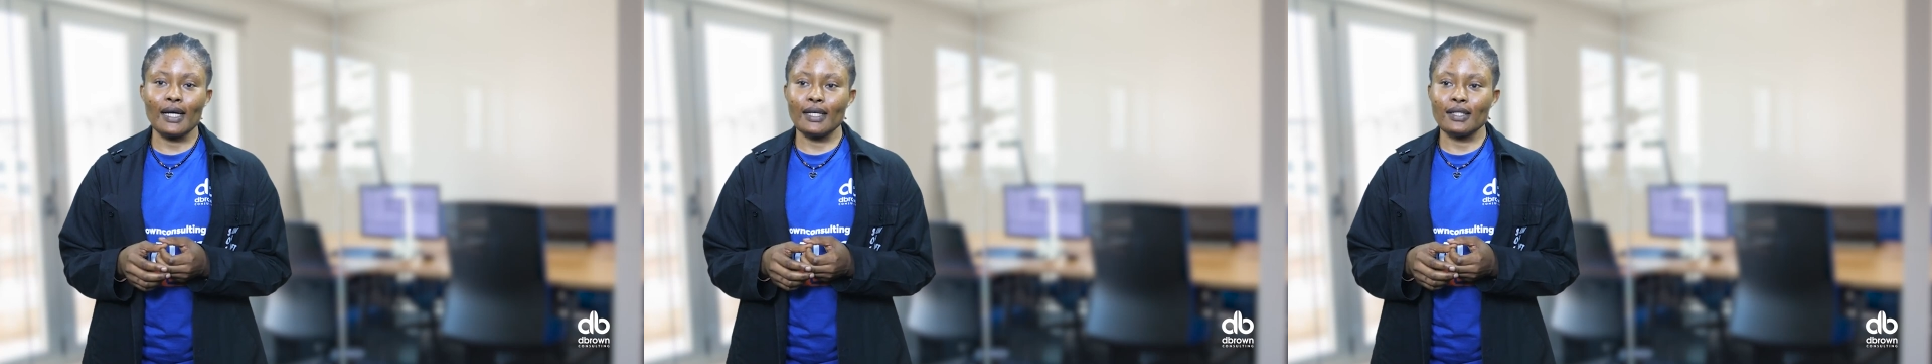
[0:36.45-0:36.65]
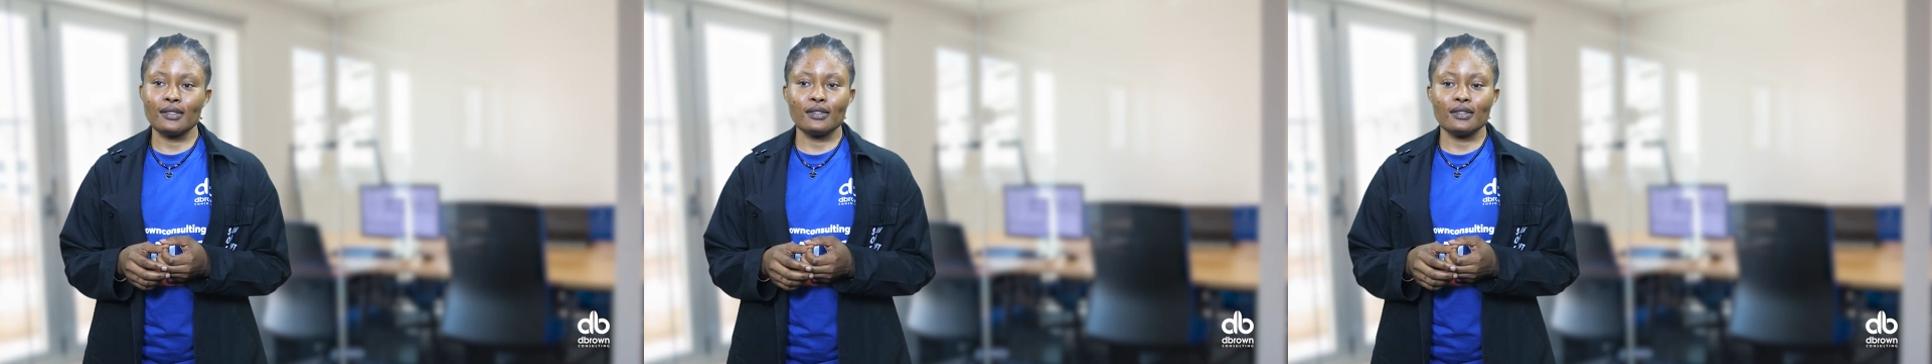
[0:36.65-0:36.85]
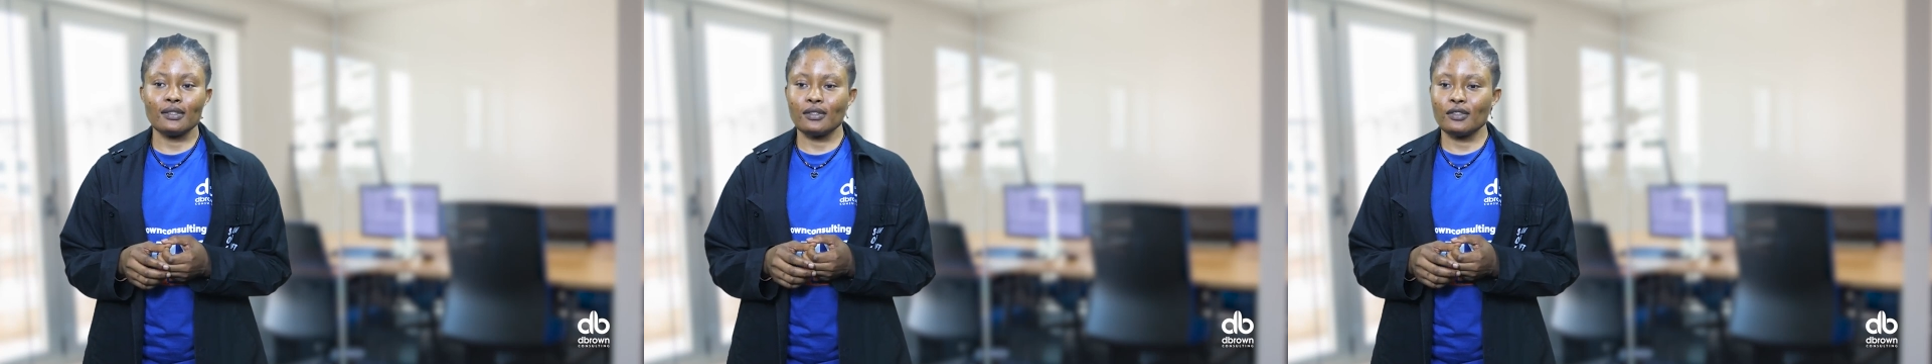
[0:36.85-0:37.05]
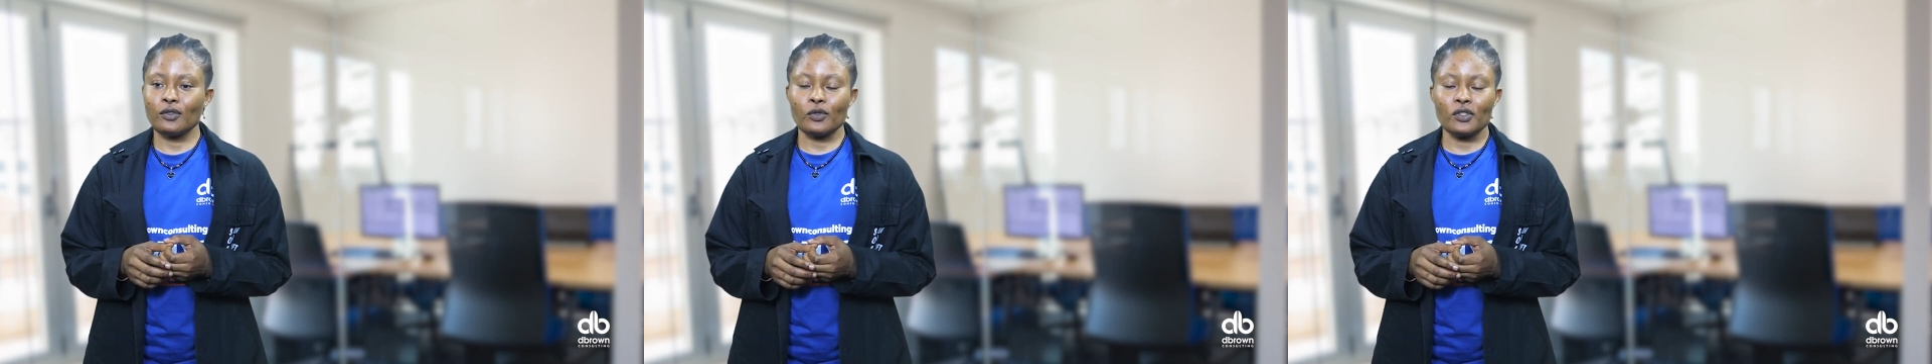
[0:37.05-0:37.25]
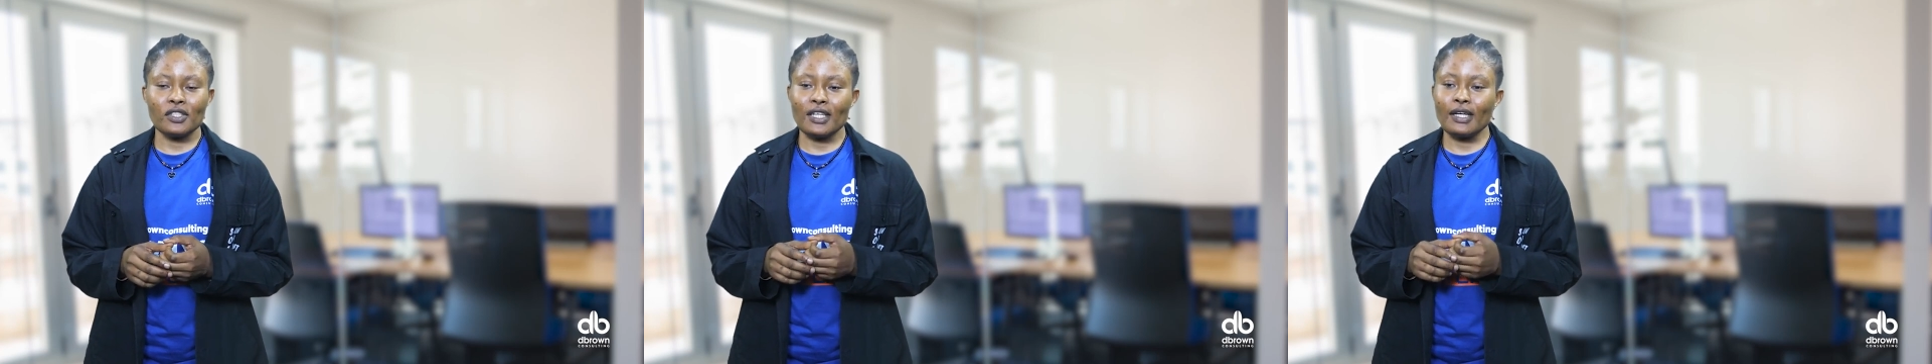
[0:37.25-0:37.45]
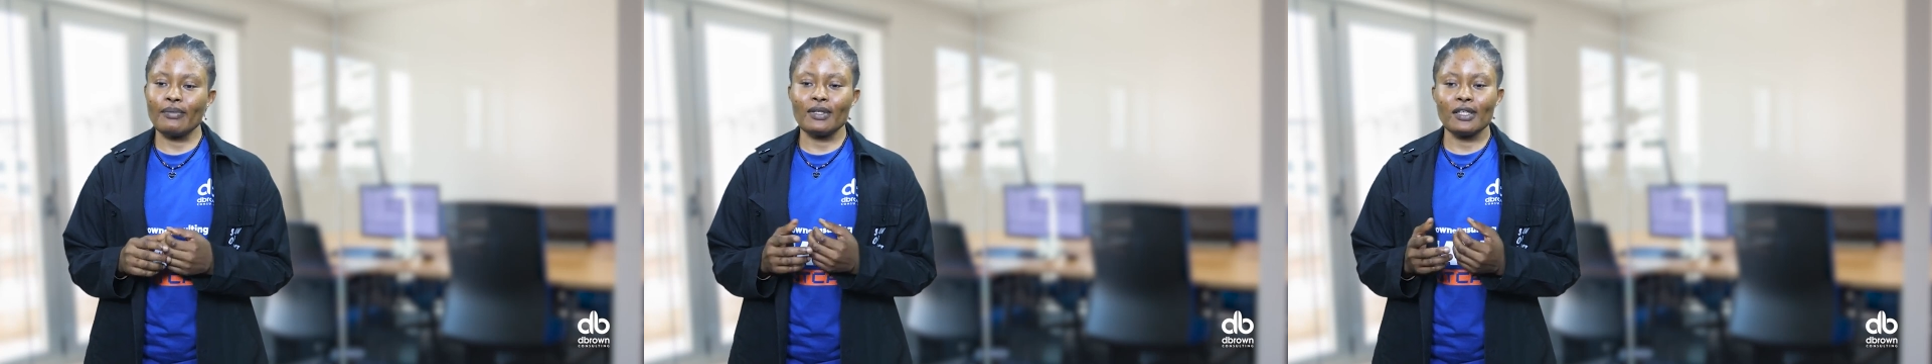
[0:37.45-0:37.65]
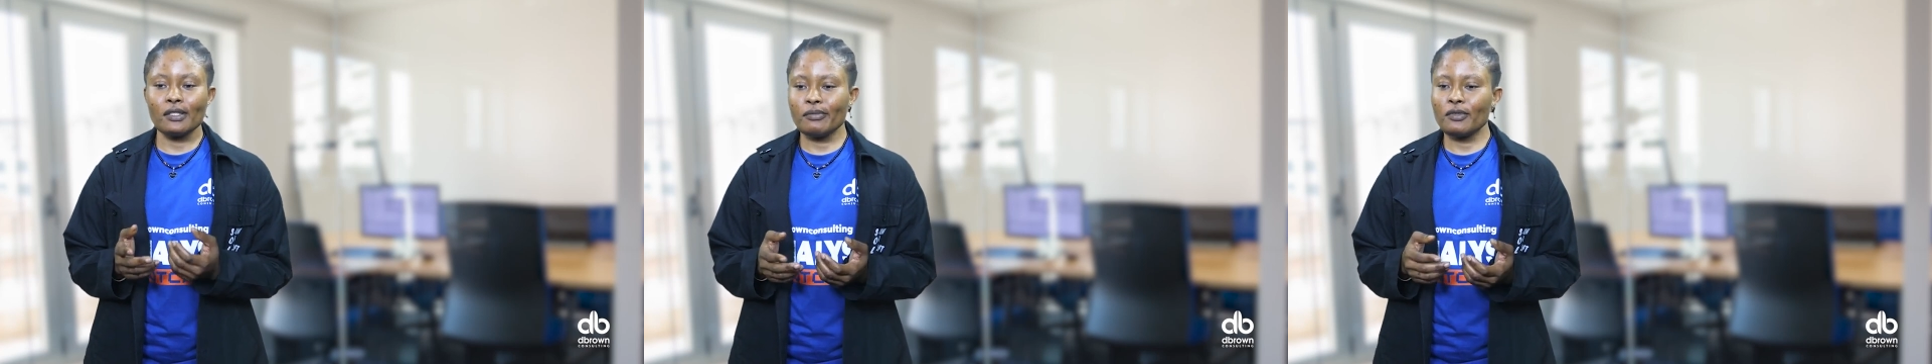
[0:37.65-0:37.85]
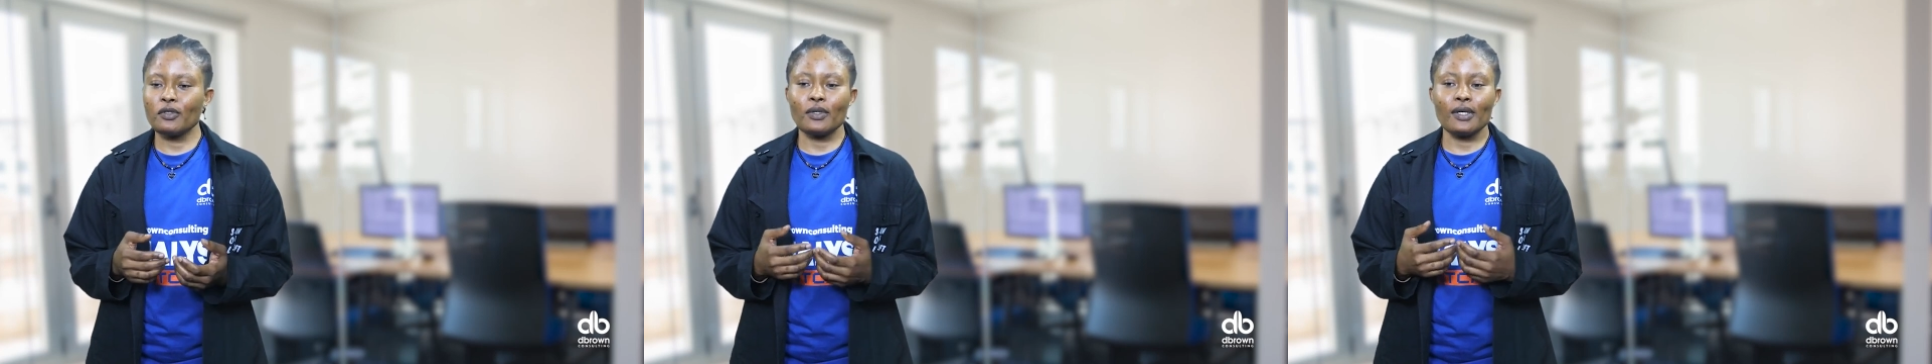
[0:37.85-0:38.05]
and you know, she kept
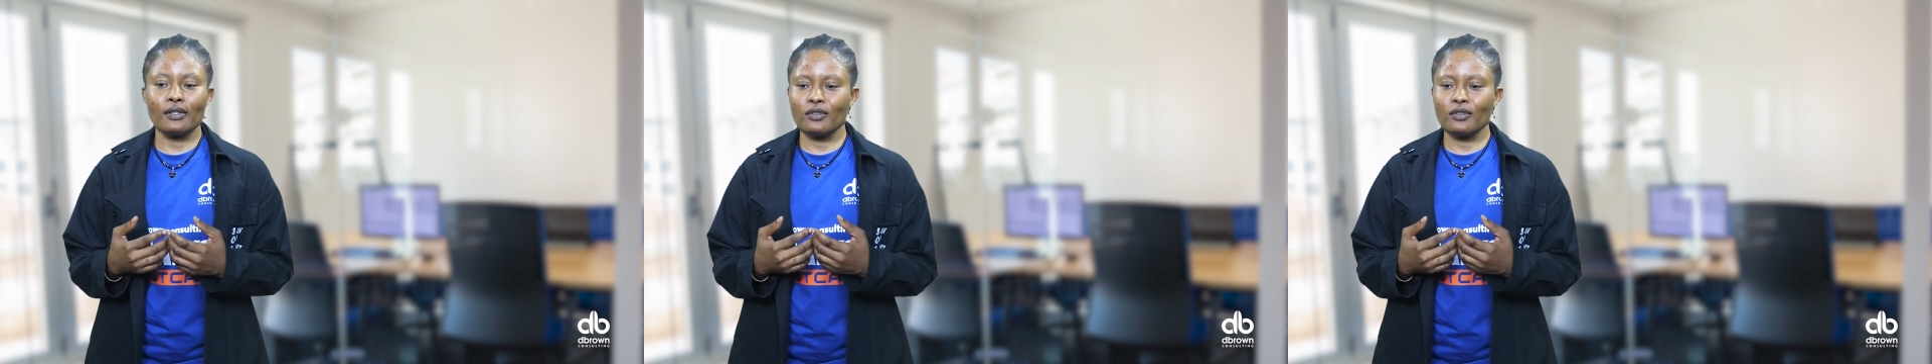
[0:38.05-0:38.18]
telling me,